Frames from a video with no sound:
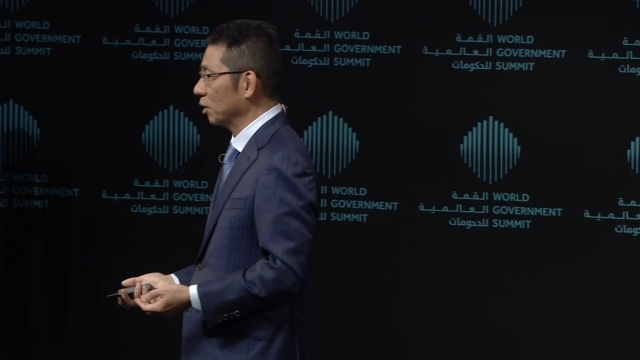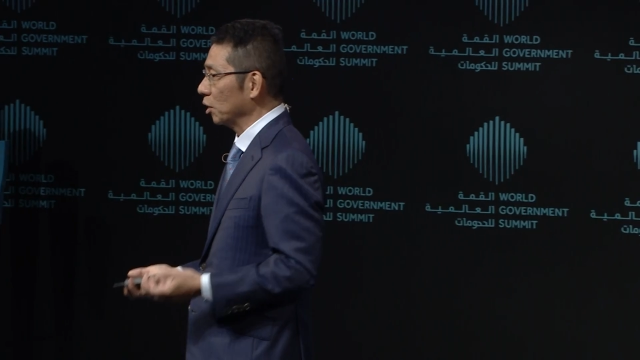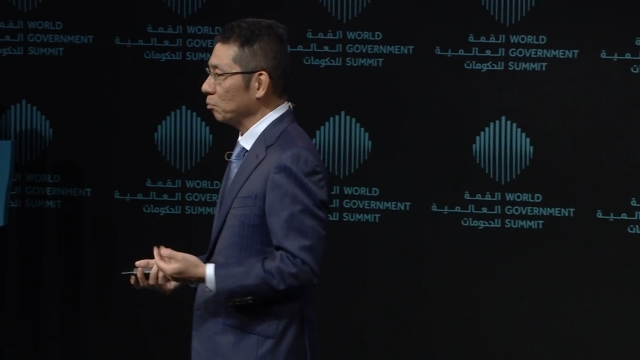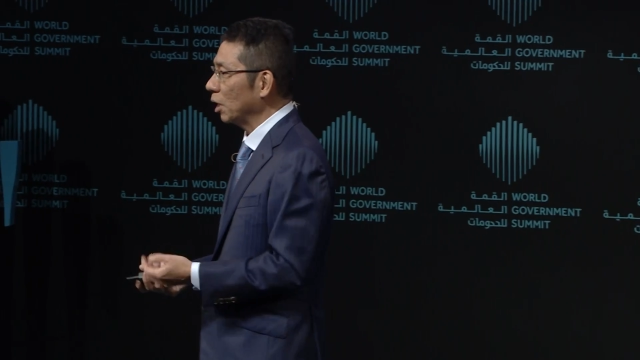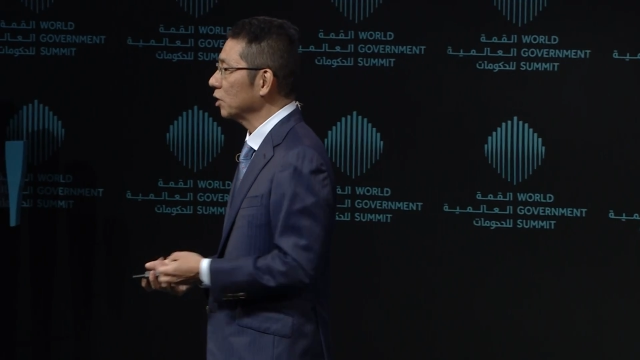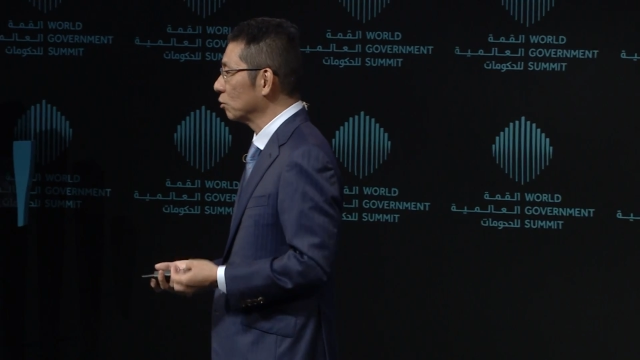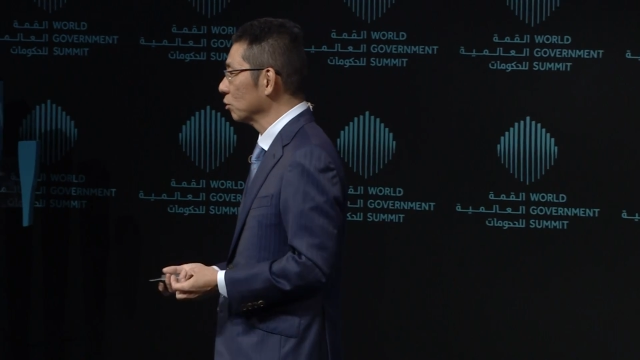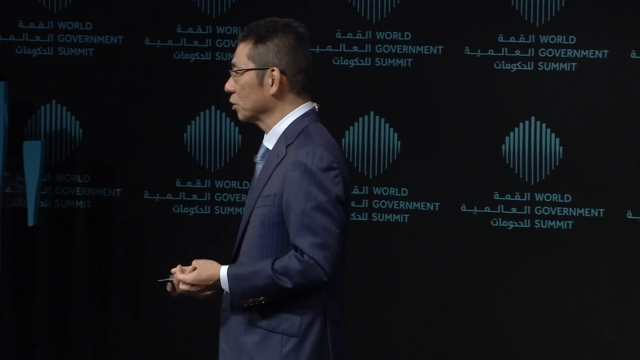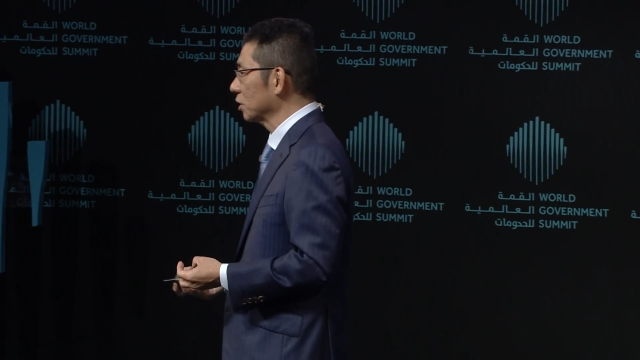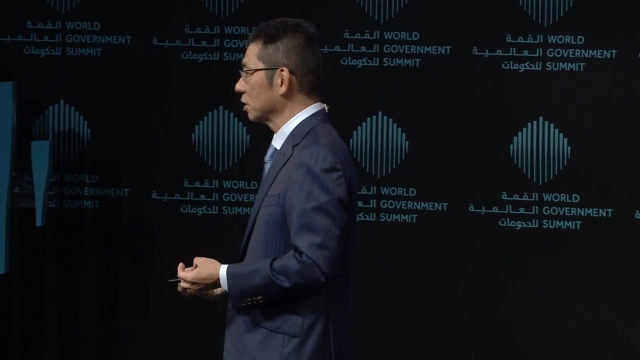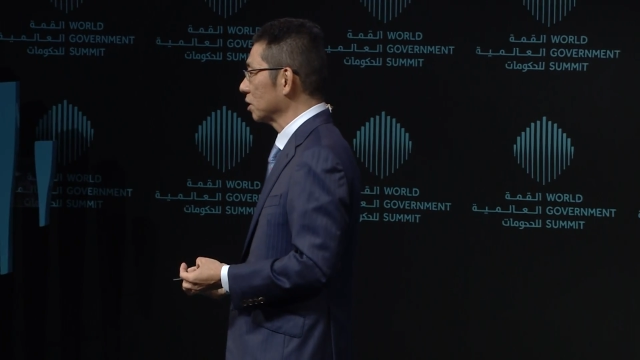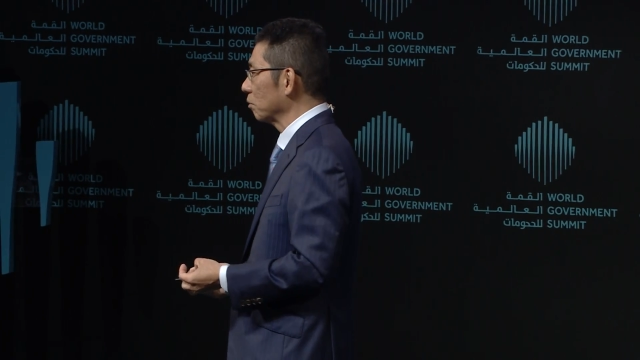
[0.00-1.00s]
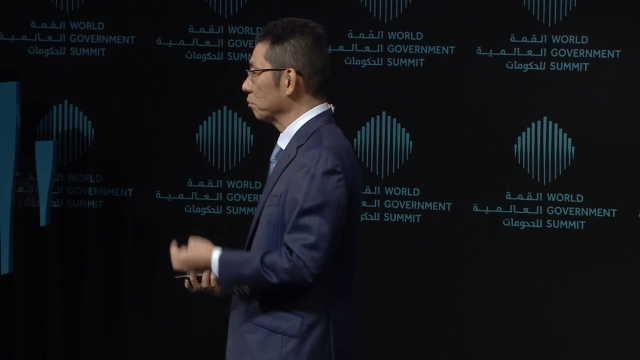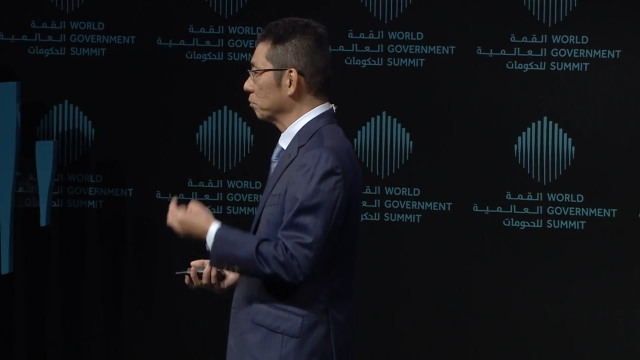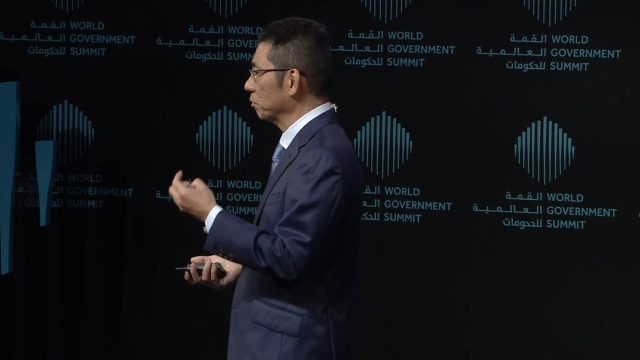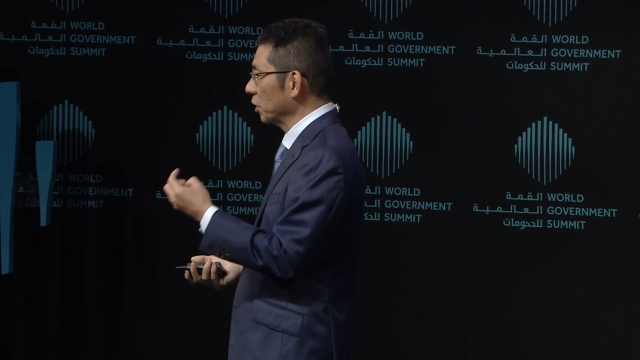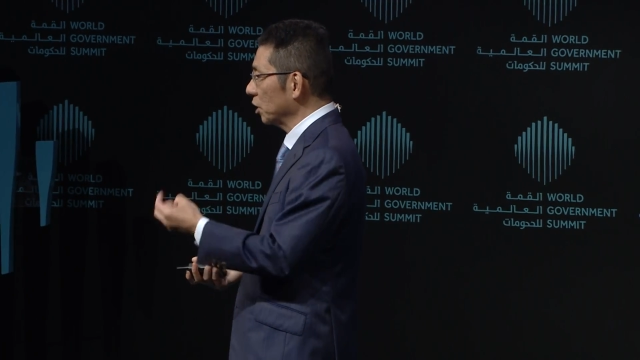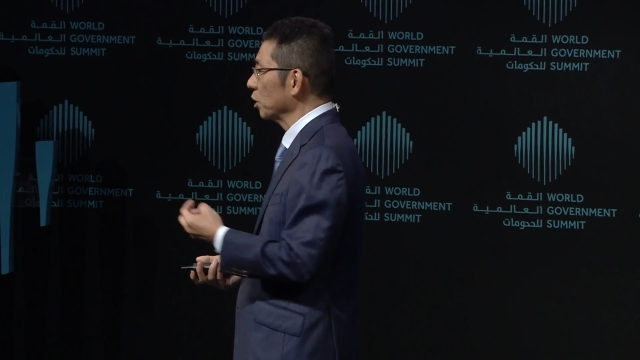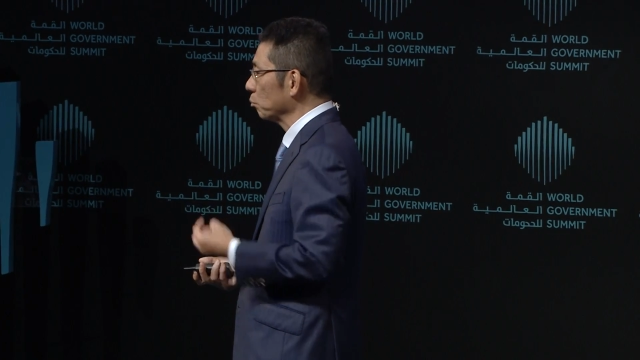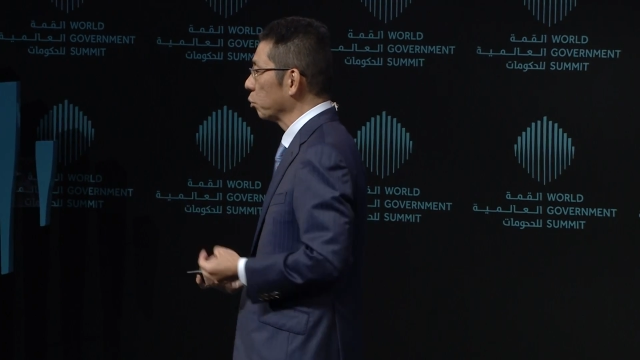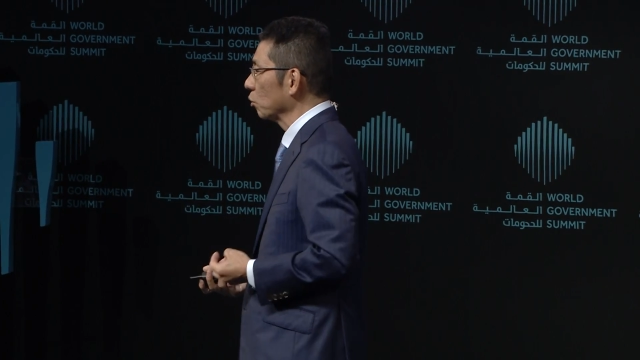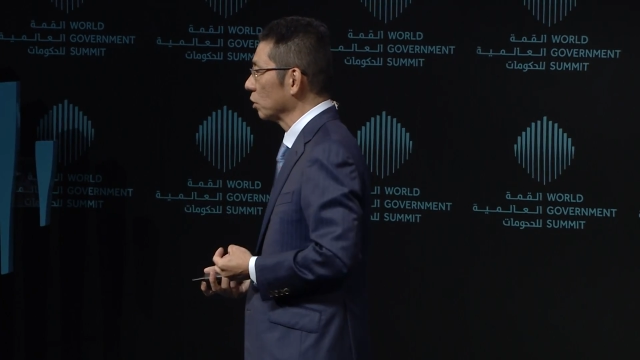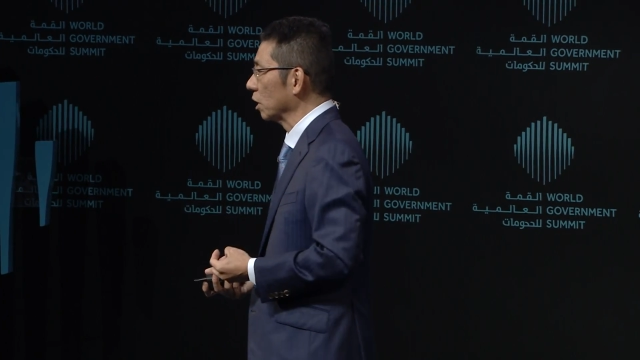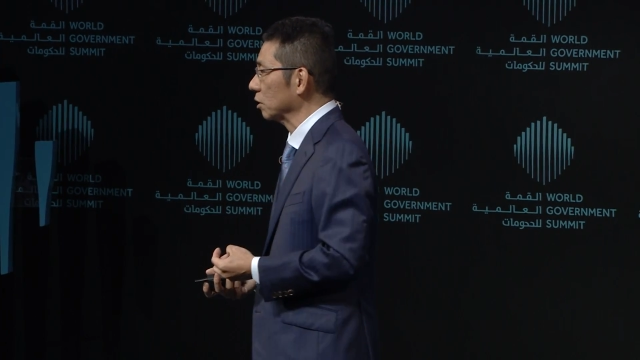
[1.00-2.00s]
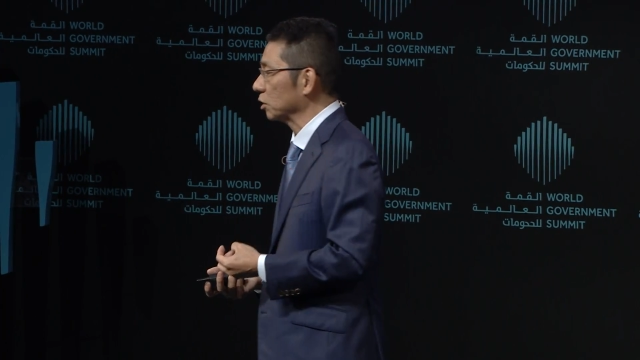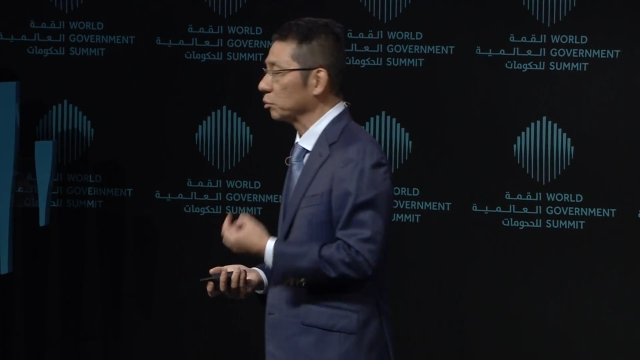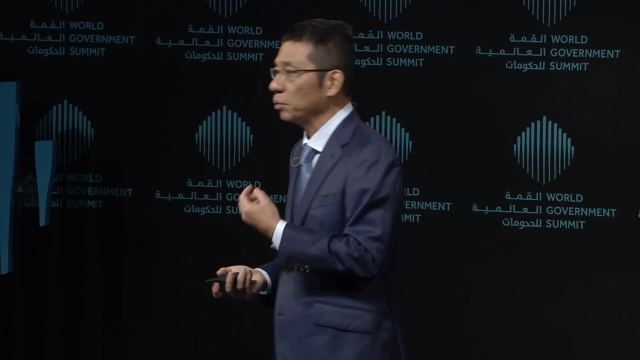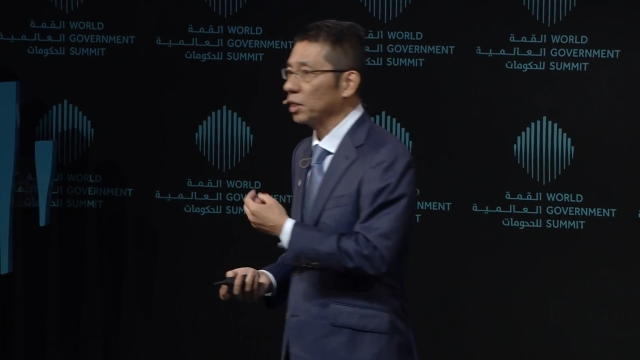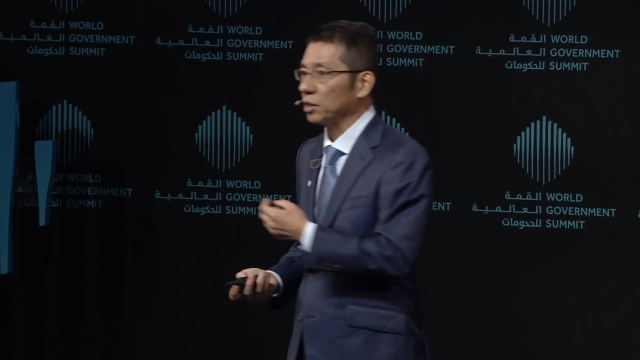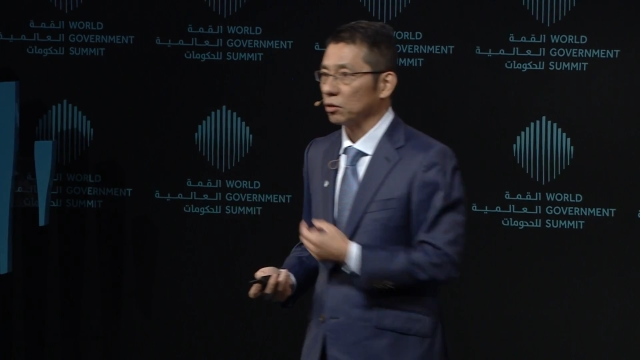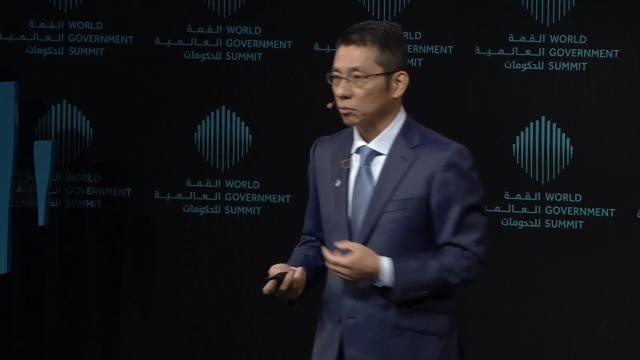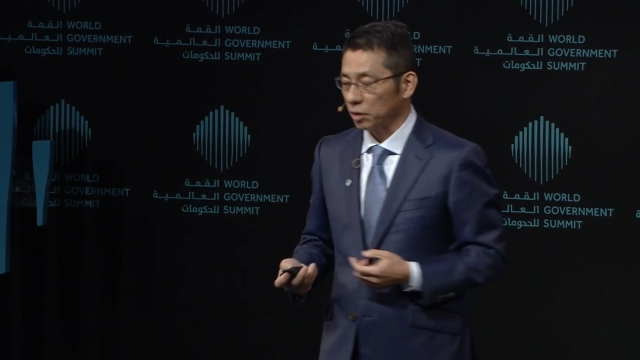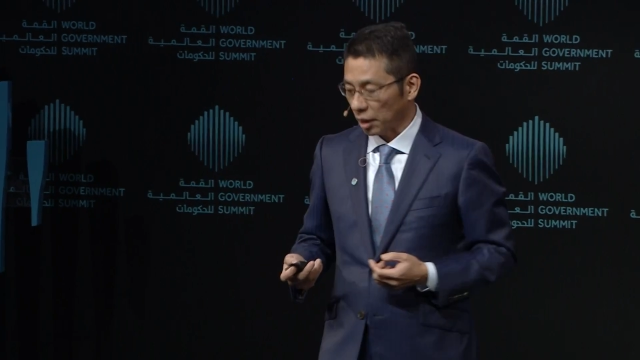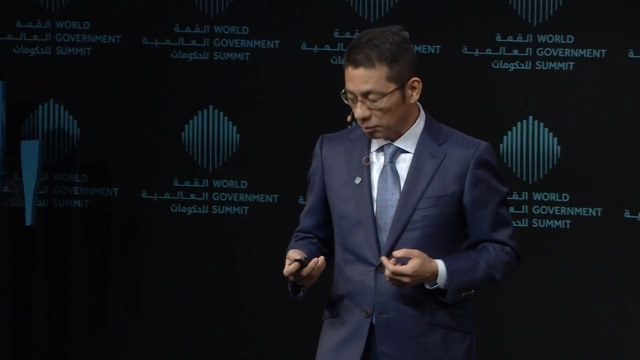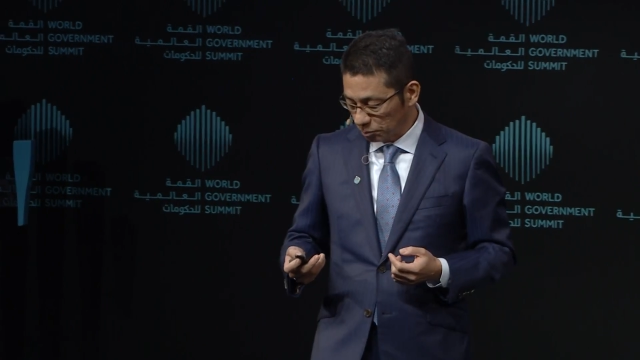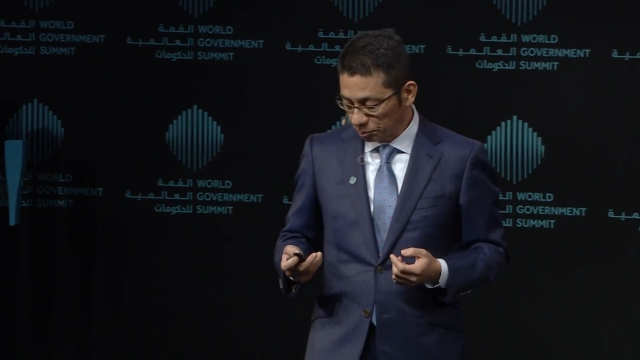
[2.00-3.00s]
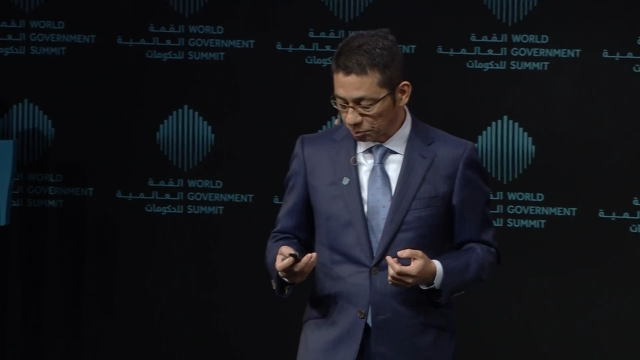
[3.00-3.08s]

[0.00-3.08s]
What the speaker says: they might lose some very important spirit of that.